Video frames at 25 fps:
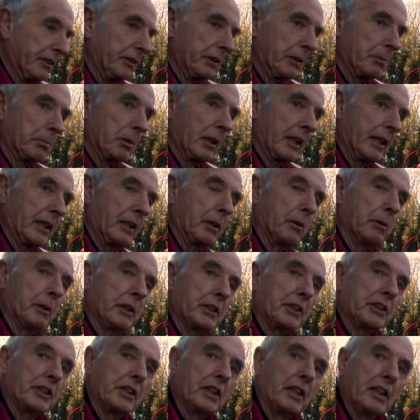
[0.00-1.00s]
and the plough,
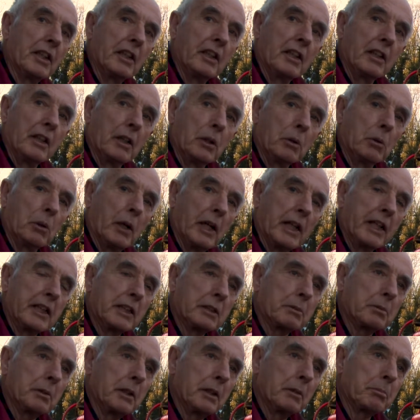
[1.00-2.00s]
which
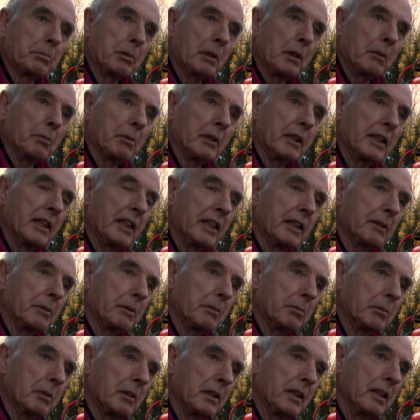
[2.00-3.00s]
weighs approximately
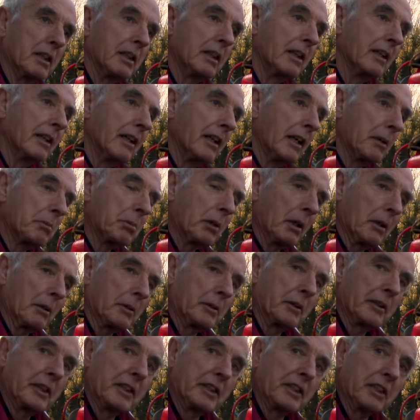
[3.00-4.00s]

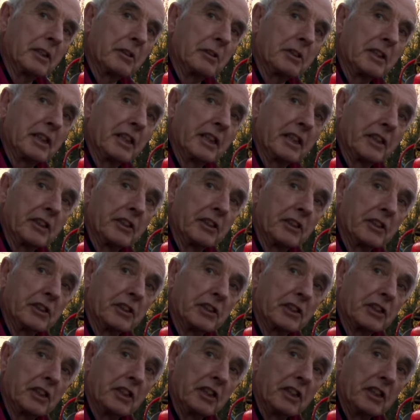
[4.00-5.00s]
2
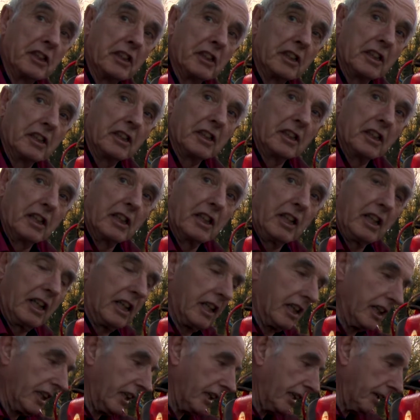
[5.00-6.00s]
tonnes.
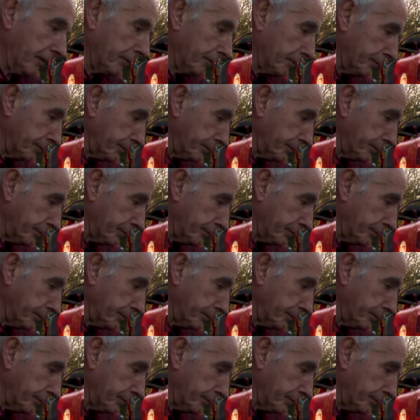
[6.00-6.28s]
The